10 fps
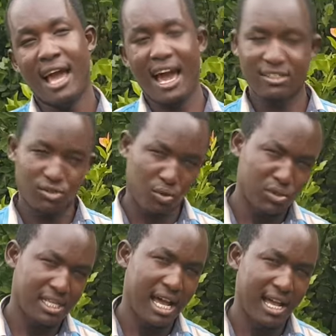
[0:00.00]
as
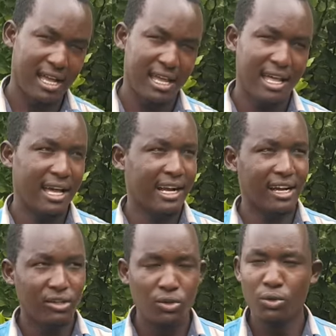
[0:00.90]
Tucusa
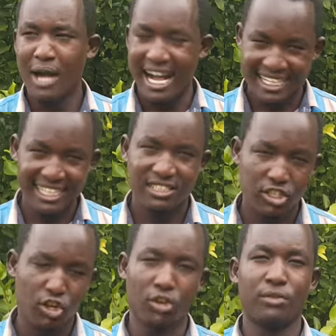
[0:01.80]
can do a great
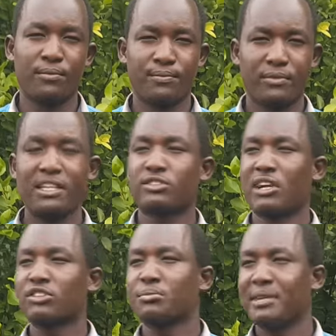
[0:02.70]
role in
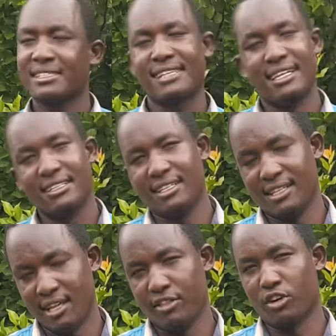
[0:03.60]
trying to bring sanity
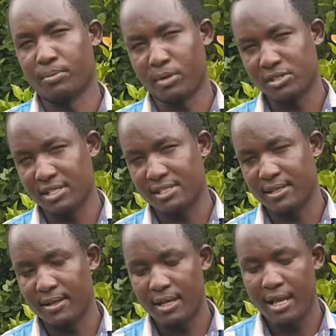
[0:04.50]
in the whole process.
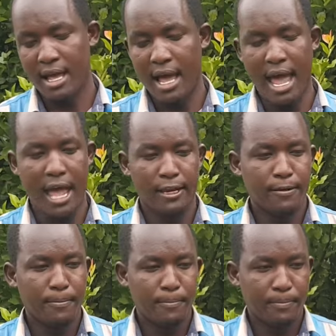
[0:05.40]
And
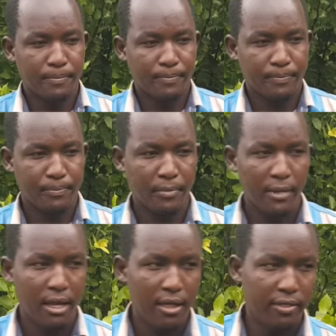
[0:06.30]

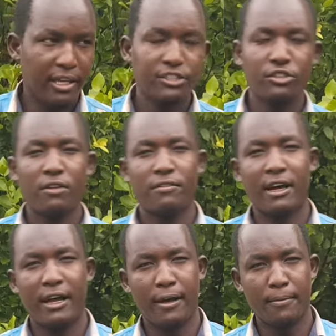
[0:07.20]
the issue of
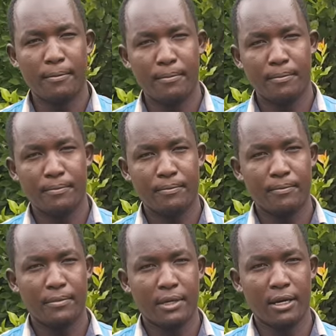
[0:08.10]
um,
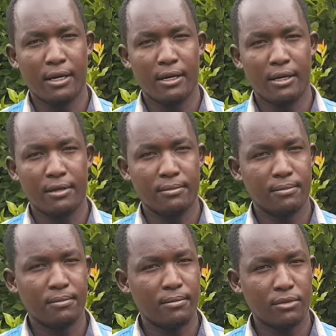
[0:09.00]
uh,
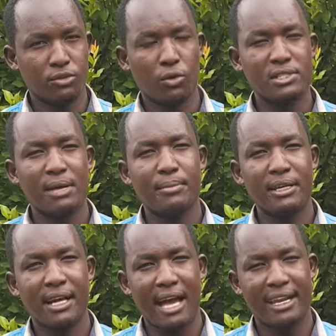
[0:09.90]
Tucusa
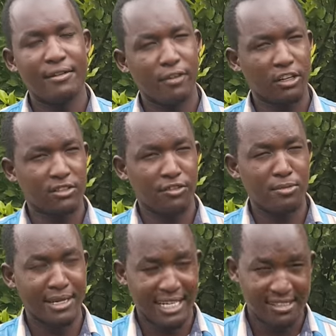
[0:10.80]
being an advocate of
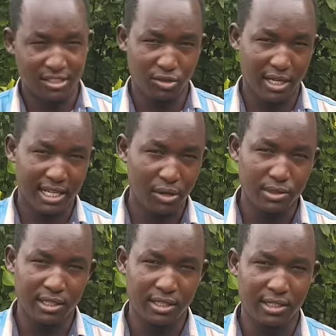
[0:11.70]
human rights in Turkana
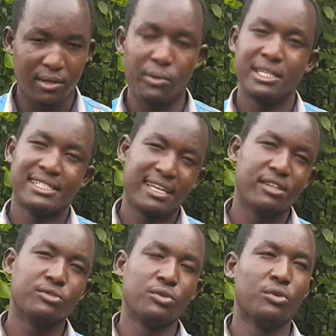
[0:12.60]
County, we
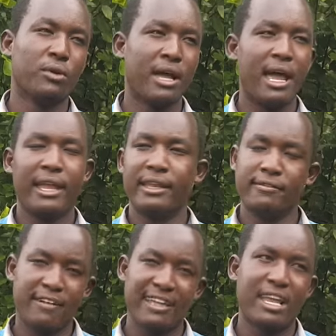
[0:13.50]
decided to
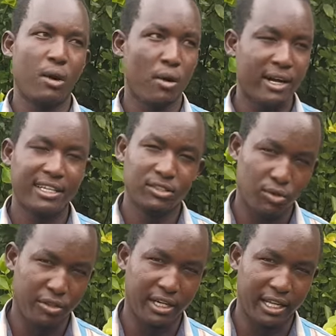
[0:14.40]
divide our work into
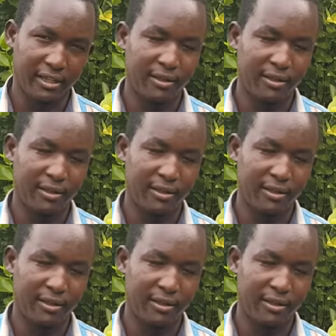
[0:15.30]
three